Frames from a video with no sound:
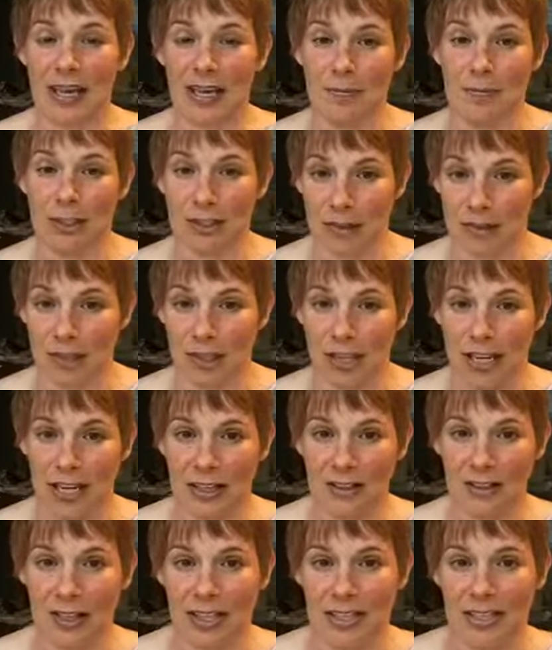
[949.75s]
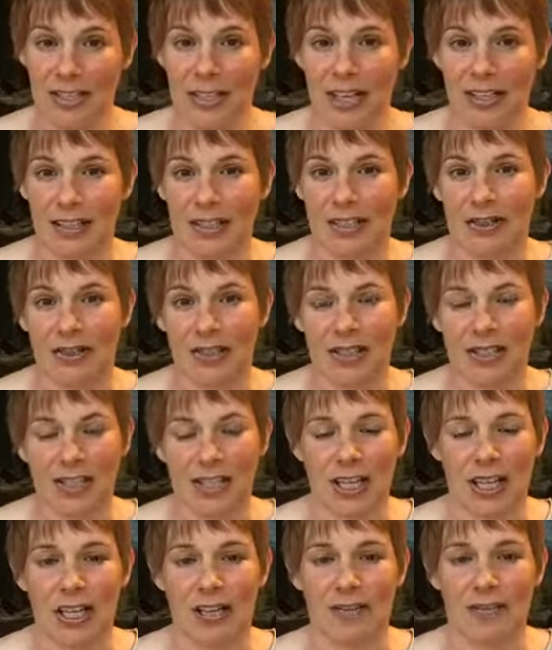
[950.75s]
Um, they do a lot of great technical
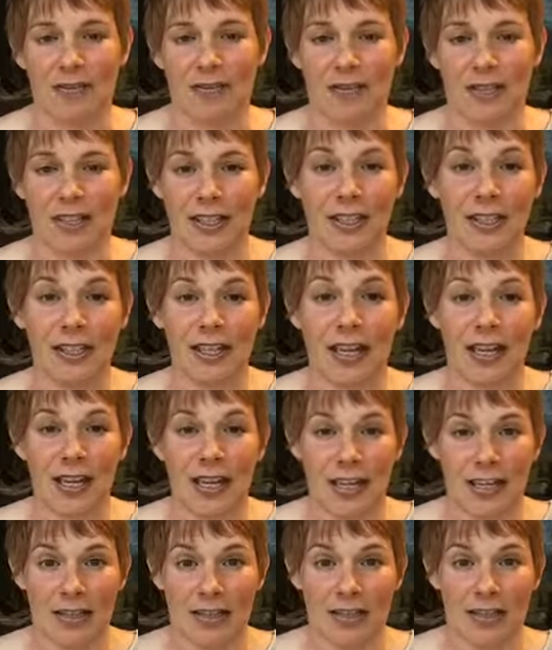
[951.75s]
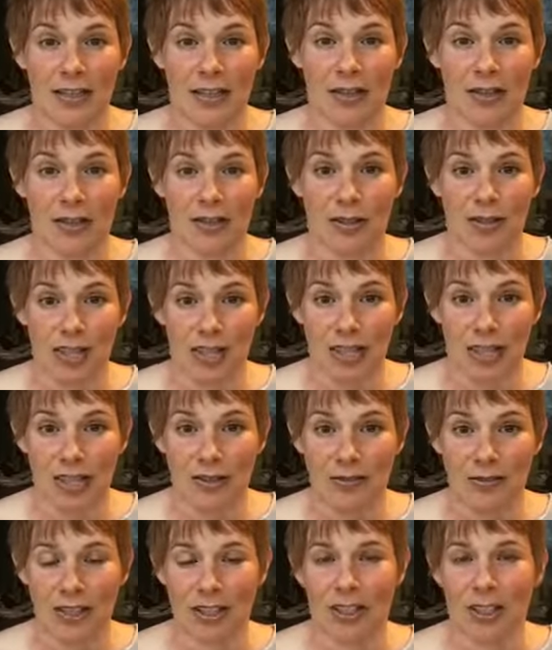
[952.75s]
stuff, and so you can kind
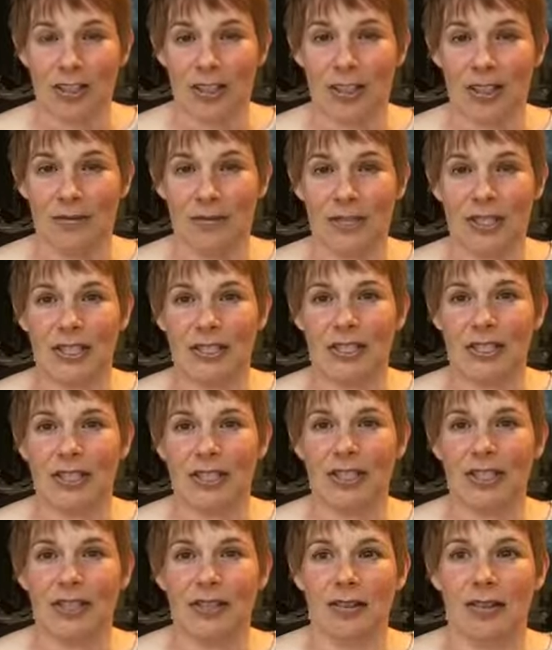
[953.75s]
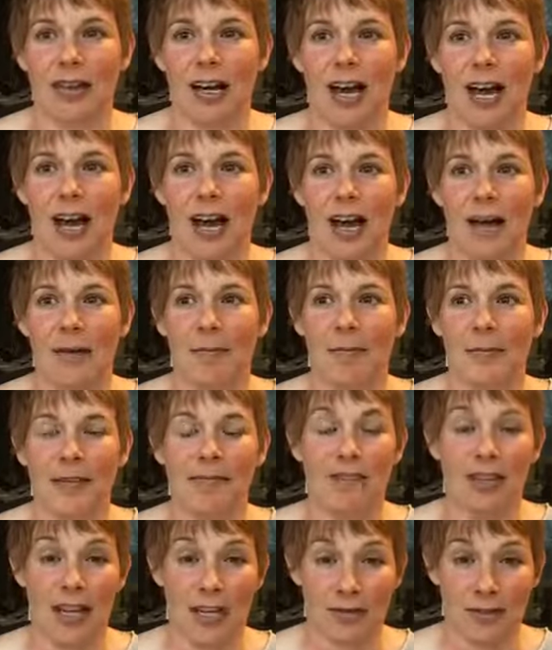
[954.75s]
of look and see what's near you. Um, if
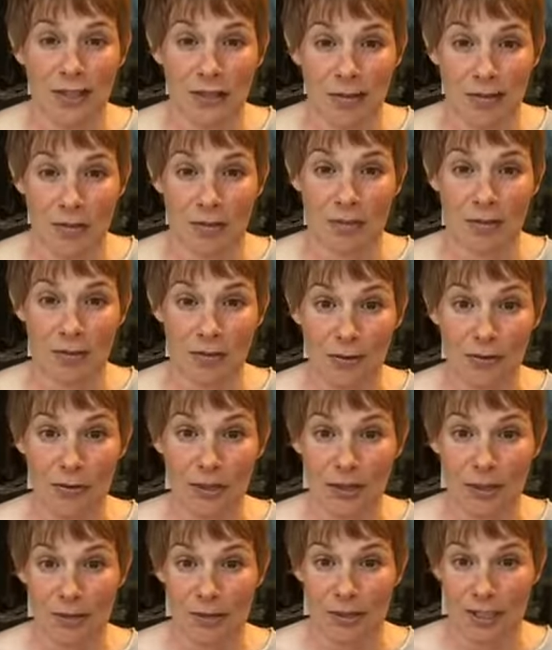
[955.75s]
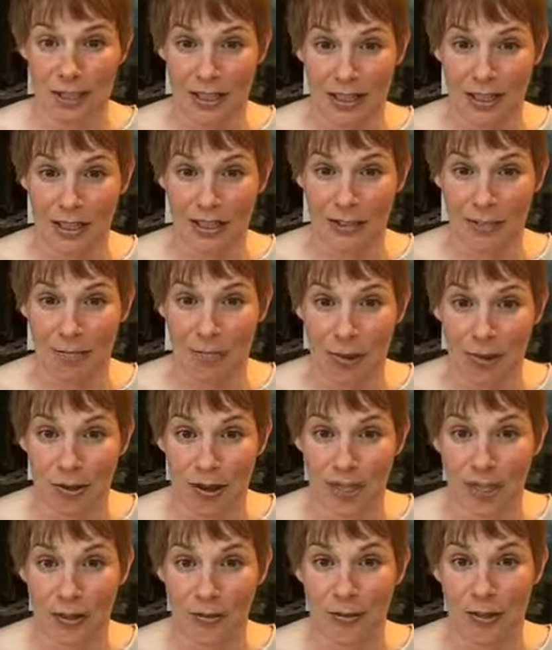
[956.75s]
you have some, if you really want to eh,
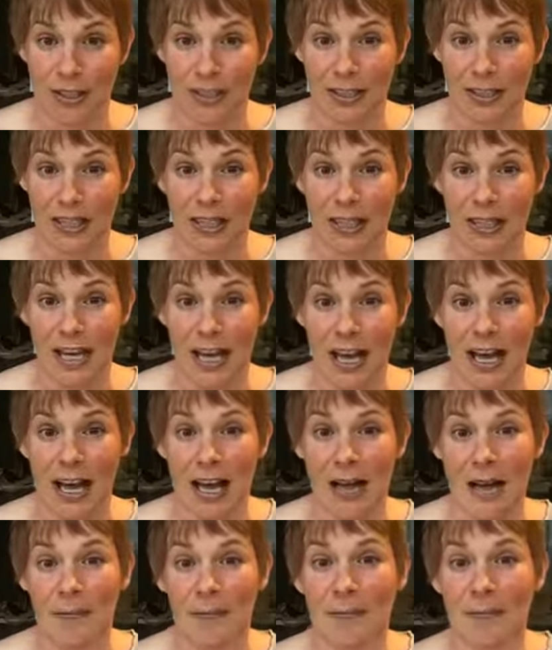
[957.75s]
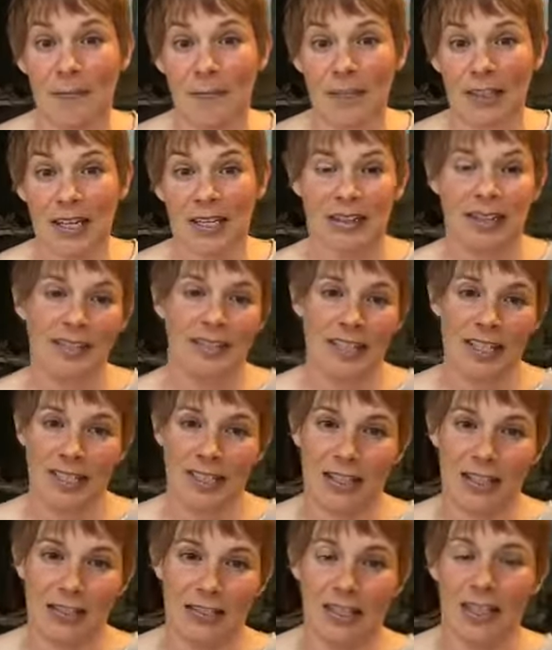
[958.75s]
progress quickly, um, well, oh, thank you.